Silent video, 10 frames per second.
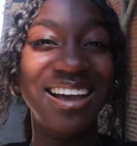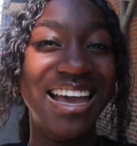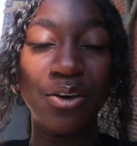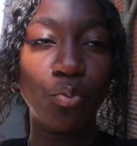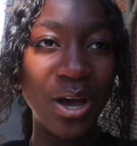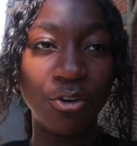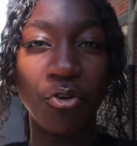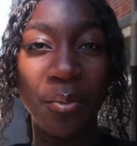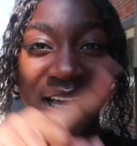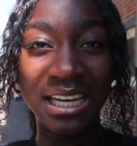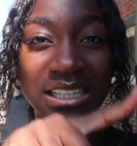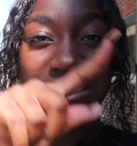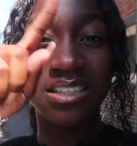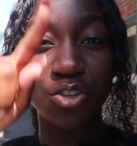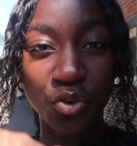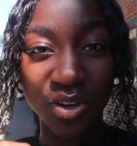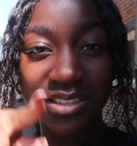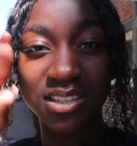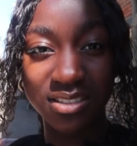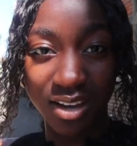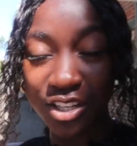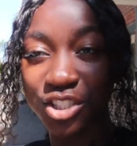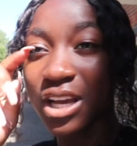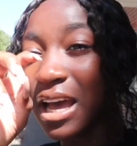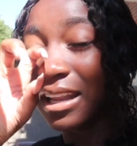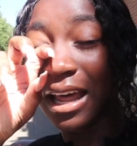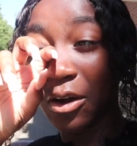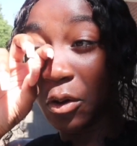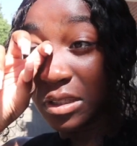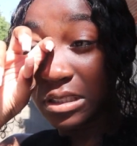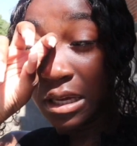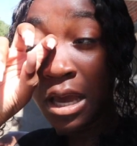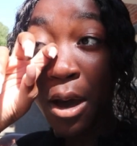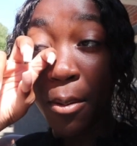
it went from English to tree to Dutch, like honestly.